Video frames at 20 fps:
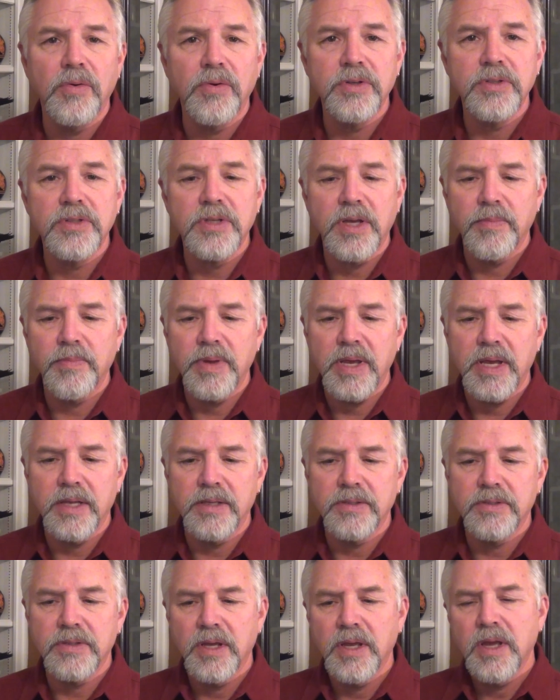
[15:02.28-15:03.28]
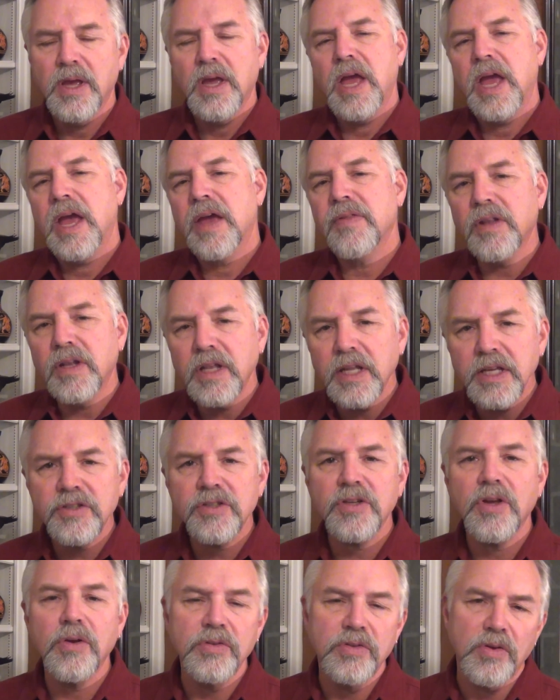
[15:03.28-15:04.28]
Lord's commands. And the
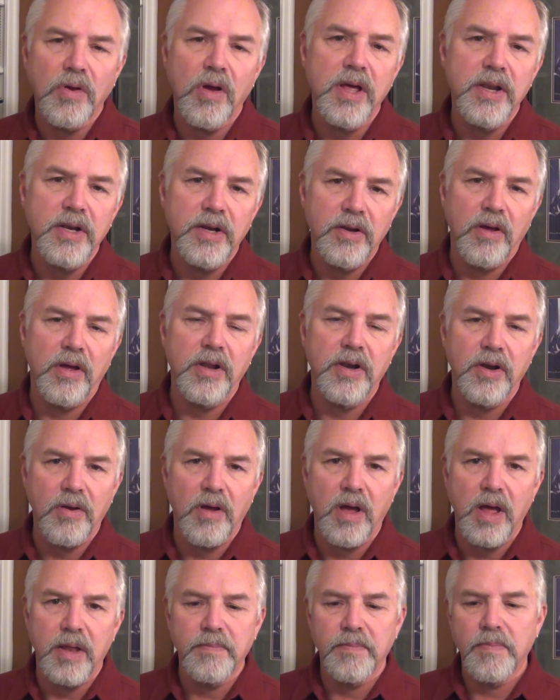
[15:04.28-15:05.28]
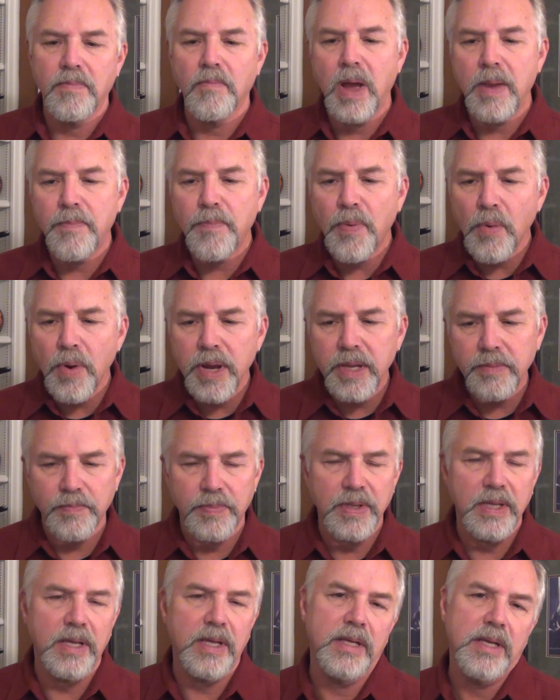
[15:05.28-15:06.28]
list goes on and on and on. My point
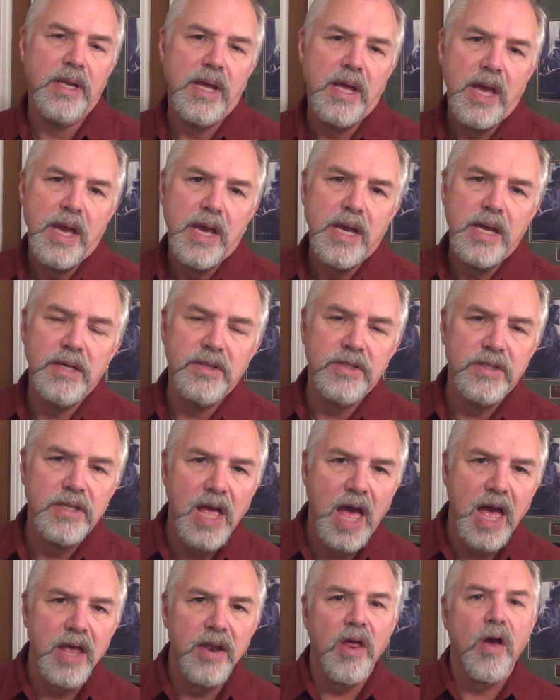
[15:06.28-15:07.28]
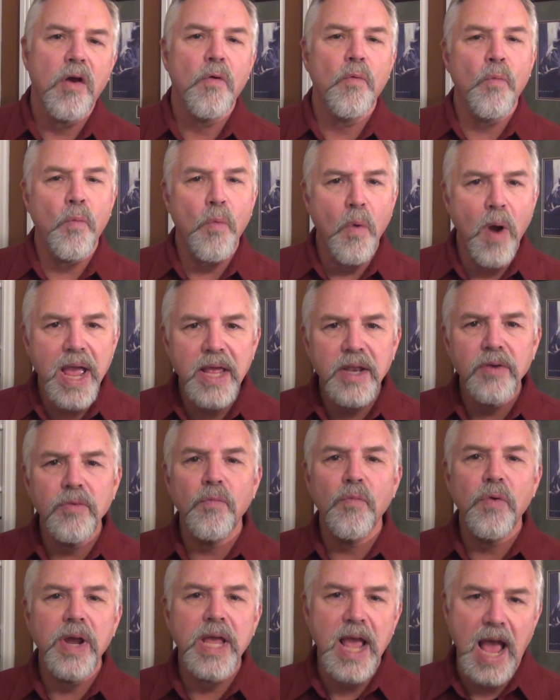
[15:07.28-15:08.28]
being is that
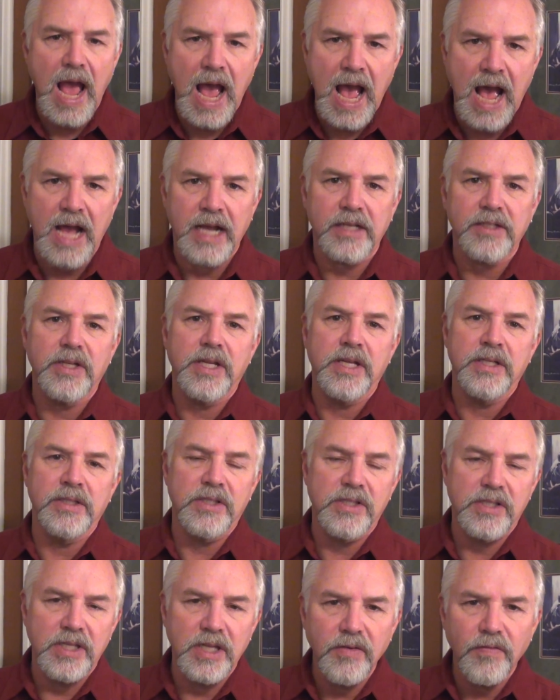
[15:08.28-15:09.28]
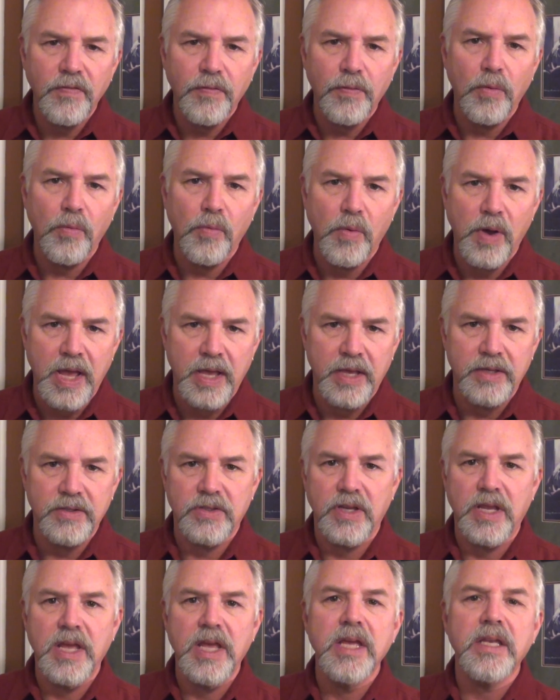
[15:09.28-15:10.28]
when we act in sinful
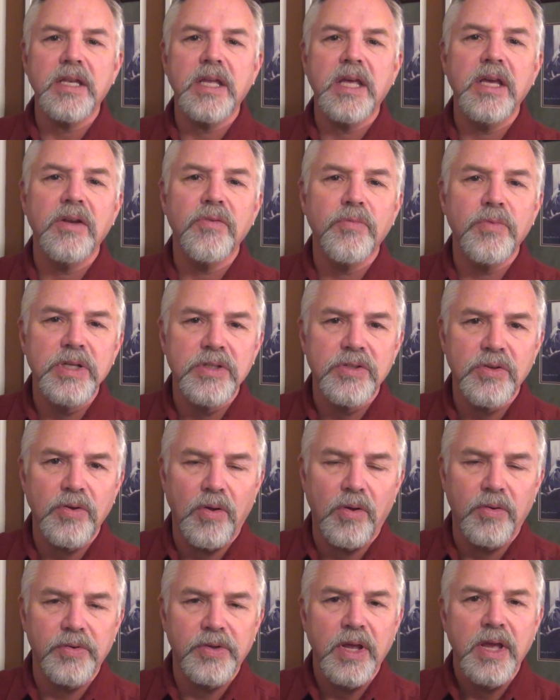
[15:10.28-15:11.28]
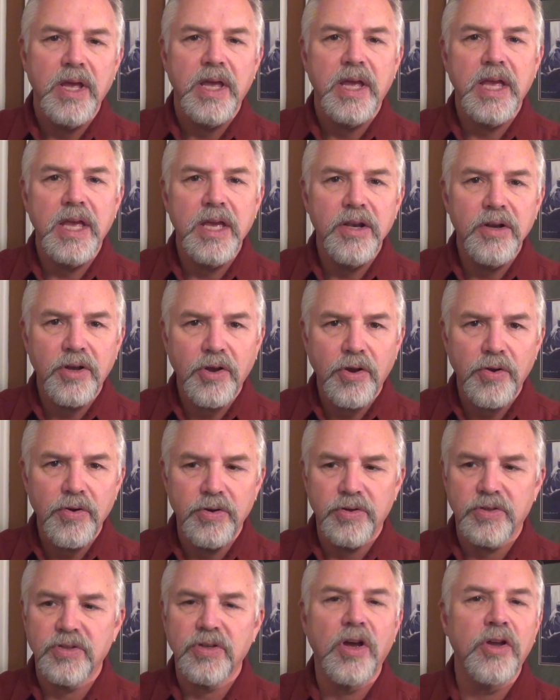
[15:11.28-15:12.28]
ways, it can result in a
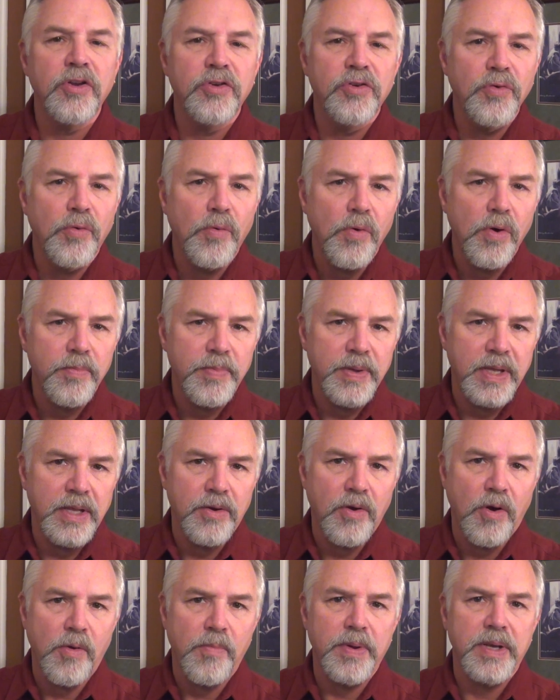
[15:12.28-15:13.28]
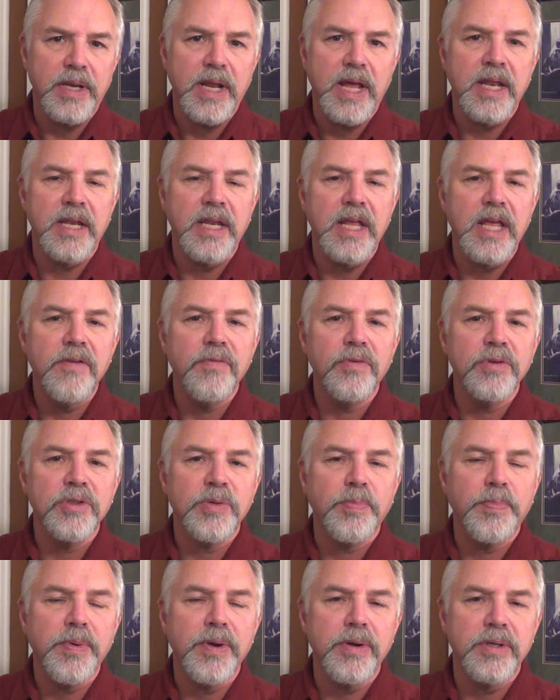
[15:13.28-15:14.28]
curse, a door being opened, and evil
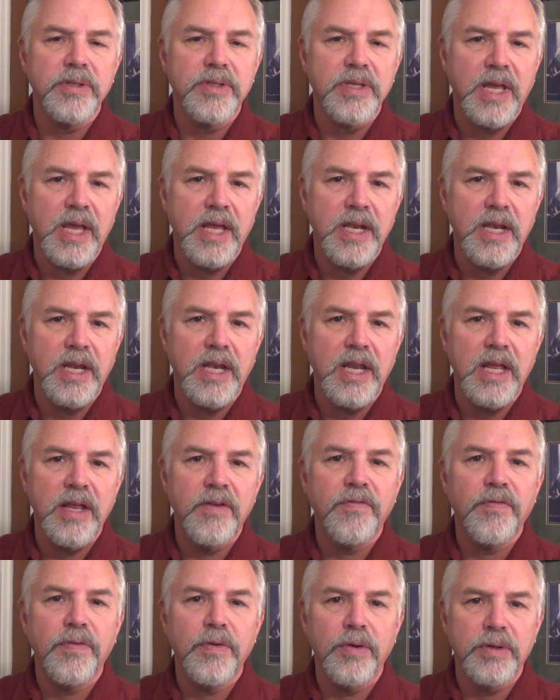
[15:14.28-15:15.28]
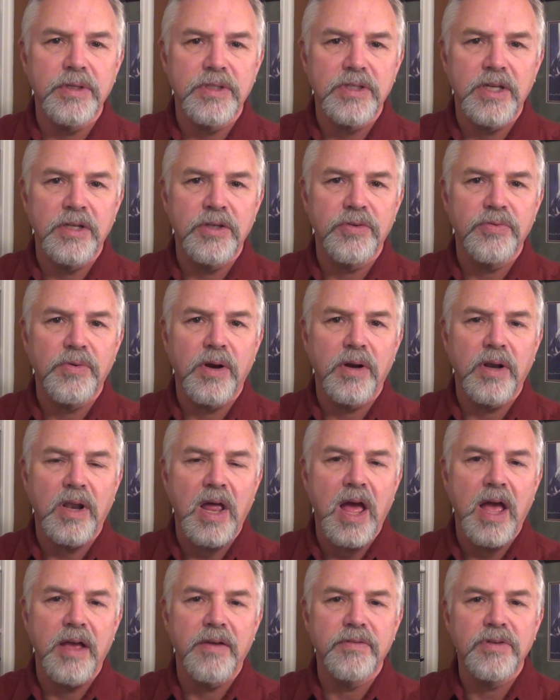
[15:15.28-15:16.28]
spirits gaining influence into our
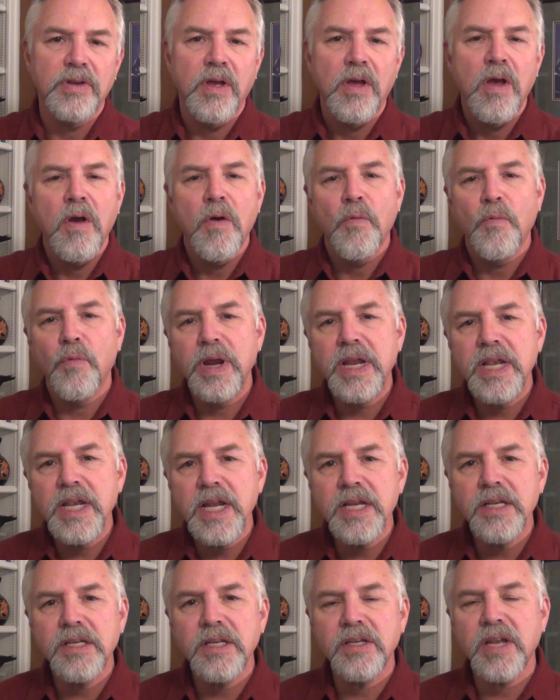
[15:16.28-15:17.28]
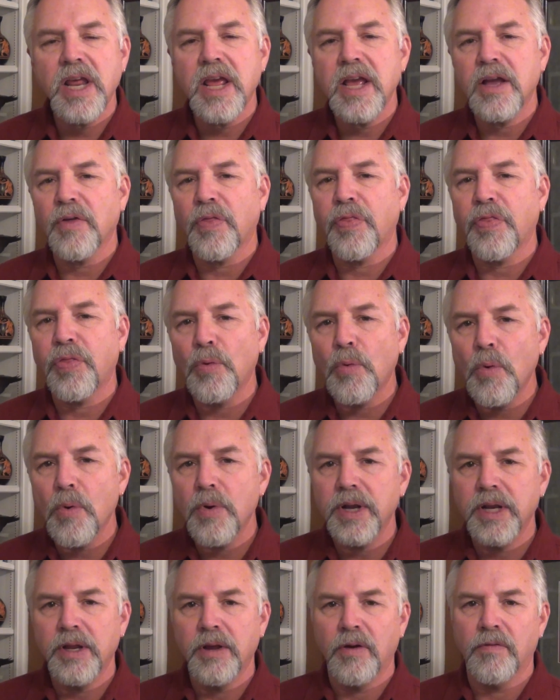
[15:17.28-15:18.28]
lives. We need to take
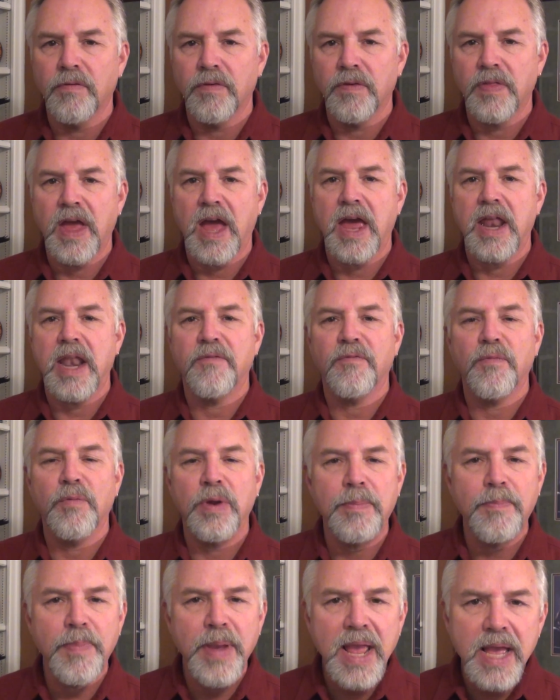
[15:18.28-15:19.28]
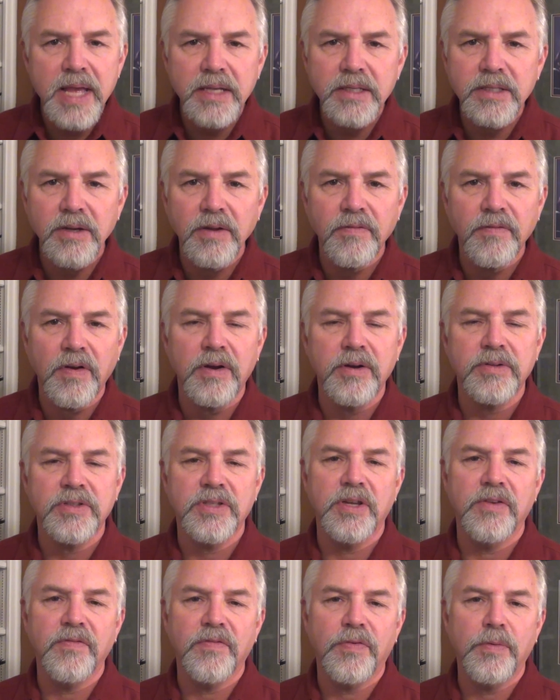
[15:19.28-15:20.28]
authority over that, repent of our
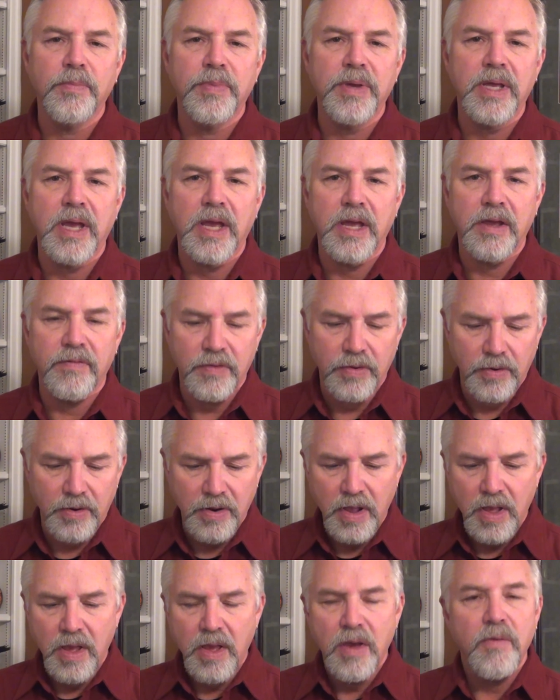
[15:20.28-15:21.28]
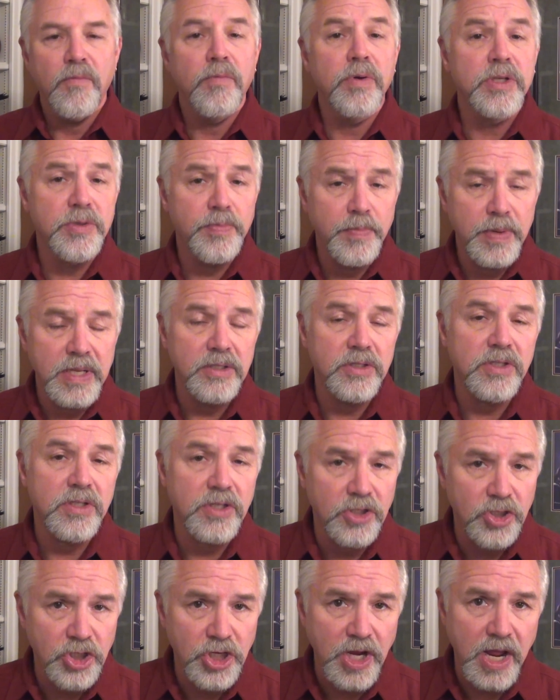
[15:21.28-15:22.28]
sinful behavior, which means
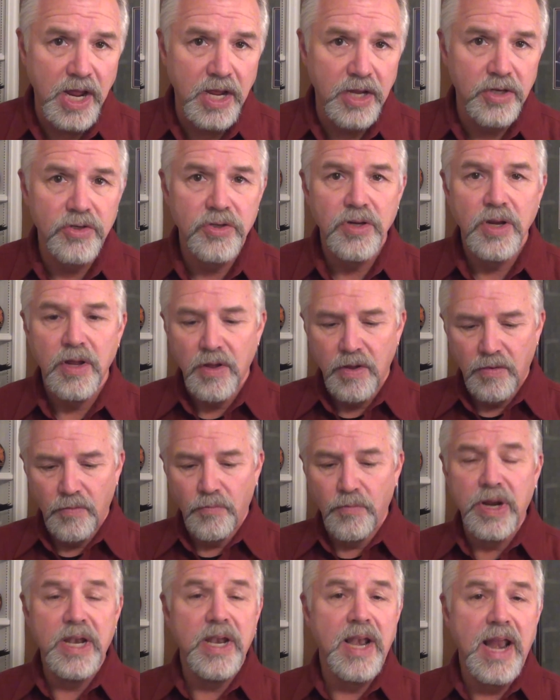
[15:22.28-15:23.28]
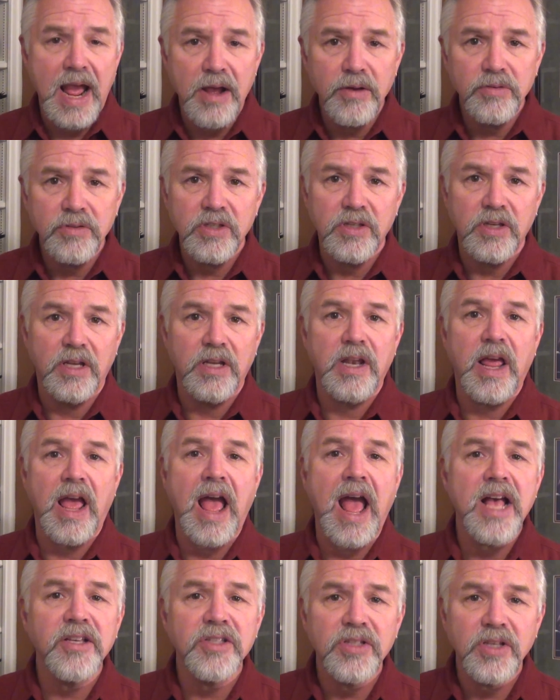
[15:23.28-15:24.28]
to change, renounce it,
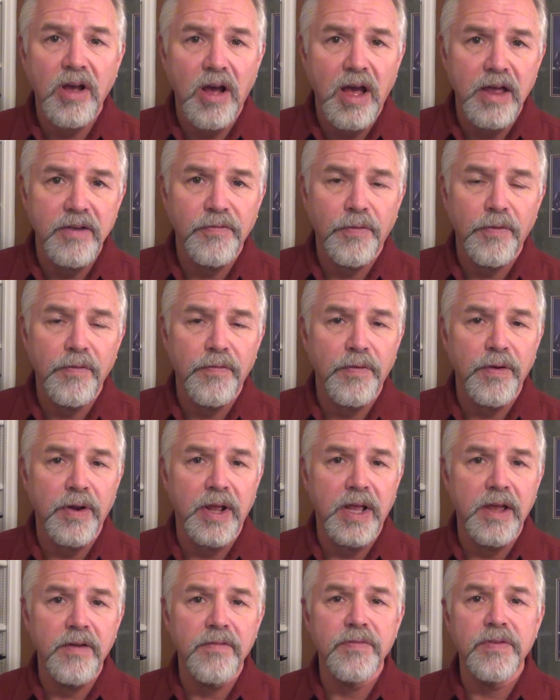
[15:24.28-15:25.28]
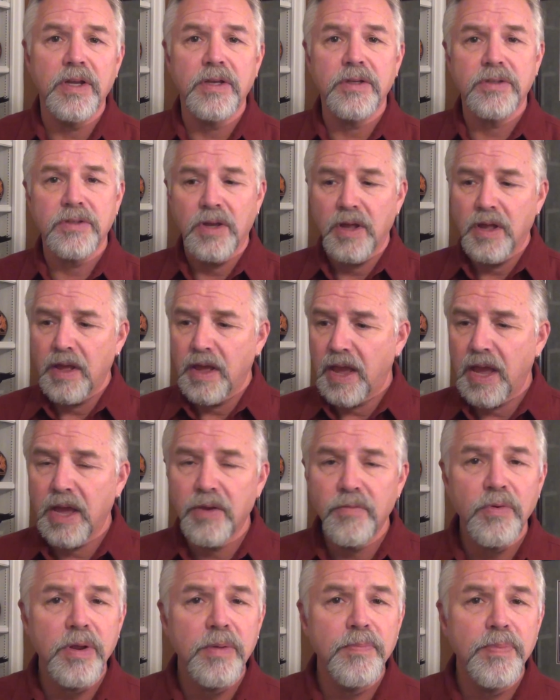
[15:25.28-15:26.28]
ask God for forgiveness,
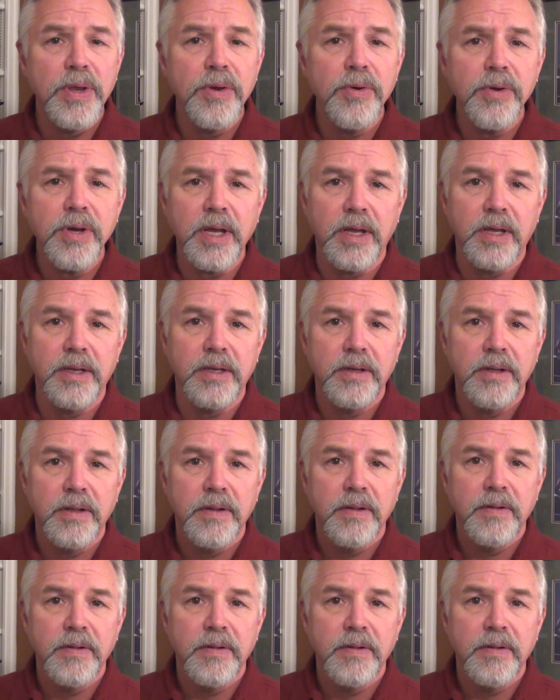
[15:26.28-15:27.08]
and rebuke it,